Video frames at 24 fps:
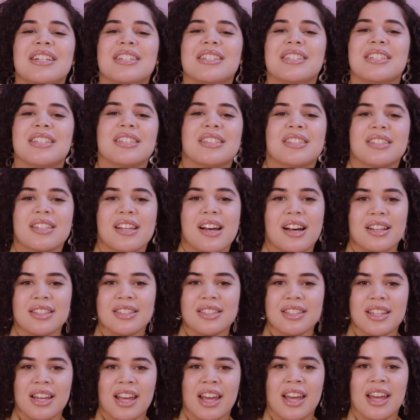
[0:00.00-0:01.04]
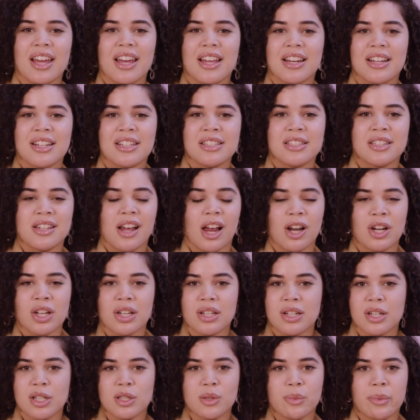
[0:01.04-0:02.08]
disgusting and it is not a
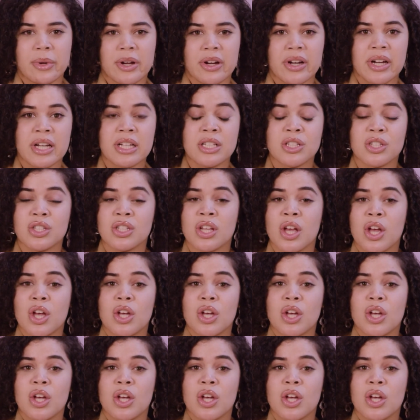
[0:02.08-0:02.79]
good experience.